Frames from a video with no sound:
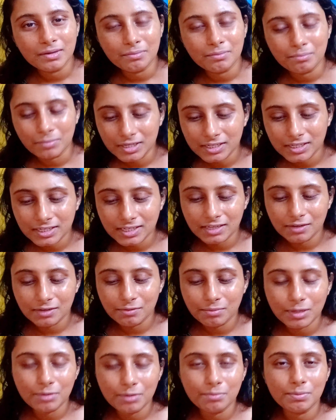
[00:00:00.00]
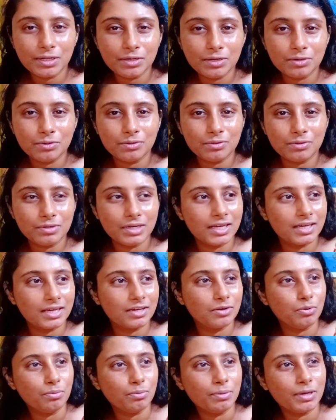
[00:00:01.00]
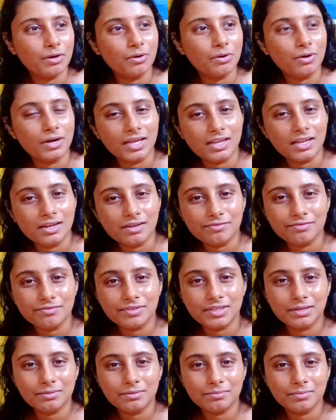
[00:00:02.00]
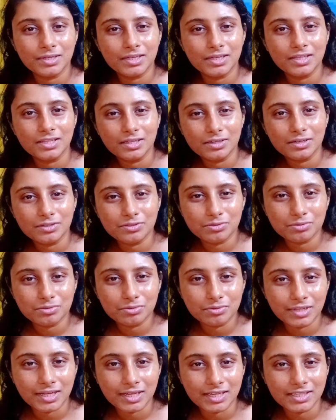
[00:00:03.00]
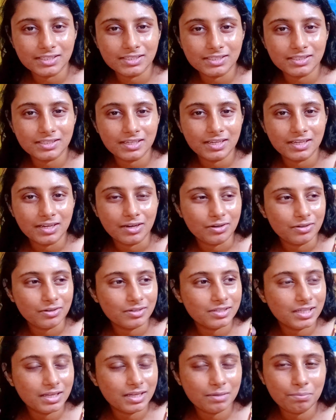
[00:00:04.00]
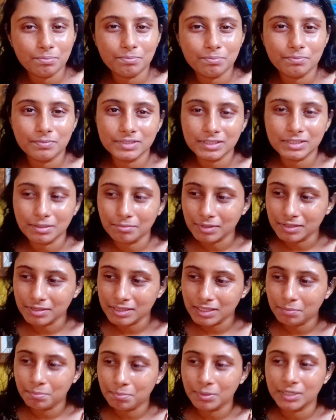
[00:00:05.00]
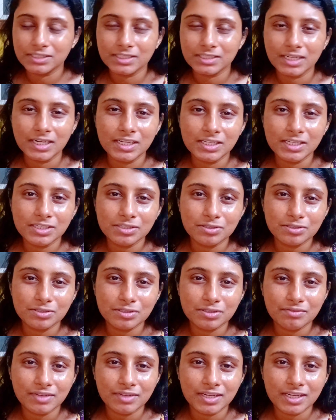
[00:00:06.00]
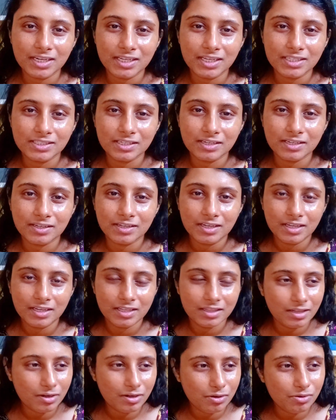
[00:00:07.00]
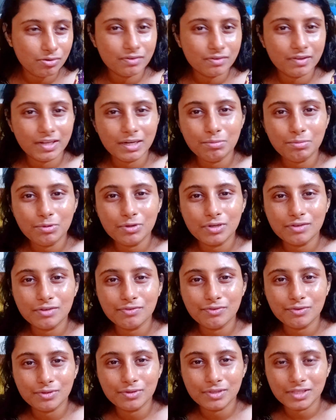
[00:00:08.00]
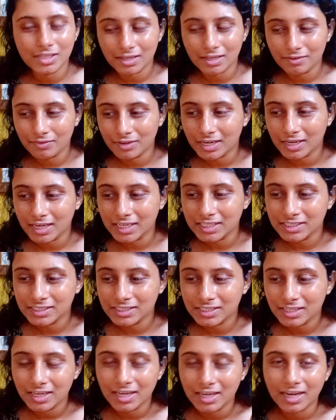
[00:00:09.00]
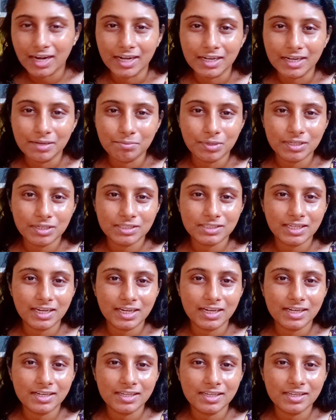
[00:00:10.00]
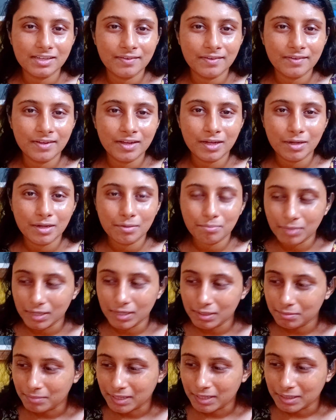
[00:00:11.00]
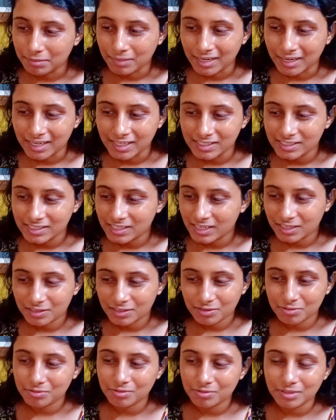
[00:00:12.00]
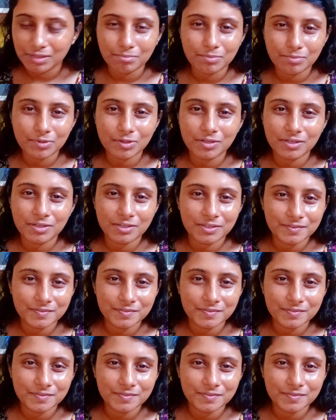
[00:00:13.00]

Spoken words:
but there will be no like, oh my god, I love them, they are so nice. Or their sometimes their personality is also very nice. They look very beautiful, they have a nice kind personality, but my mind is like, no, I'm not,